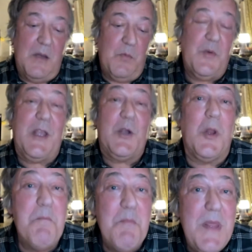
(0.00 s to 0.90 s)
what they
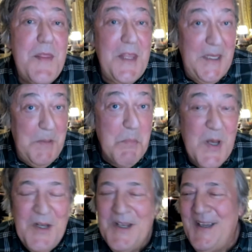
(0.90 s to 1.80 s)
call a mytheme
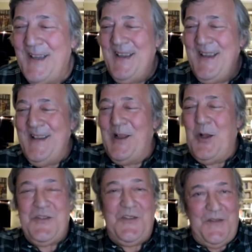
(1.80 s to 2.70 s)
in
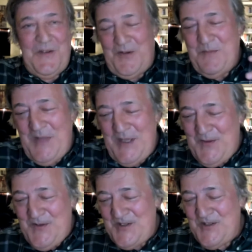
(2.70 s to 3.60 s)
lots of different
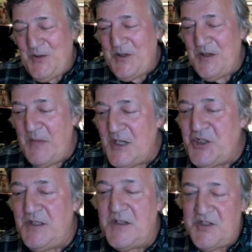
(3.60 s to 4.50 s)
myths, as you can
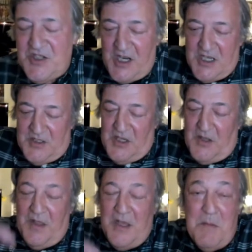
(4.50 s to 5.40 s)
imagine. The sky and the
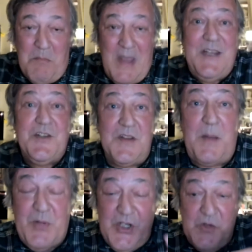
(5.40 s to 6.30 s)
earth mate, and
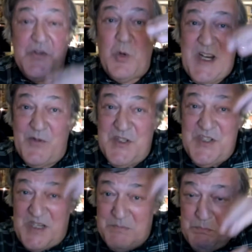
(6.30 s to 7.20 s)
they produce whatever
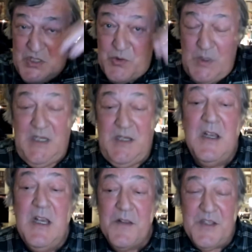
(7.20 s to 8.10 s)
is in between,
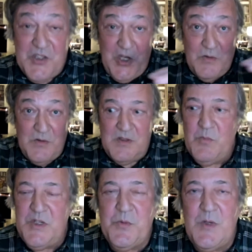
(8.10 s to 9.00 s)
the zone
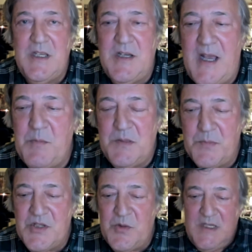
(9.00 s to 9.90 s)
which we inhabit
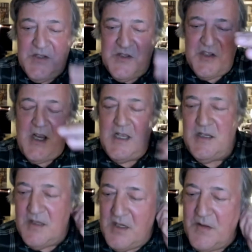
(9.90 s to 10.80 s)
between sky
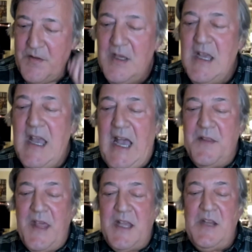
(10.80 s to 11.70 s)
and earth.
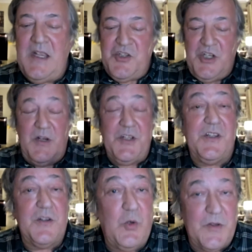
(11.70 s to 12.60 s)
And that next
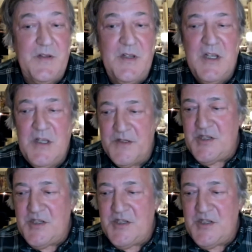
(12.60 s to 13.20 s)
generation are called the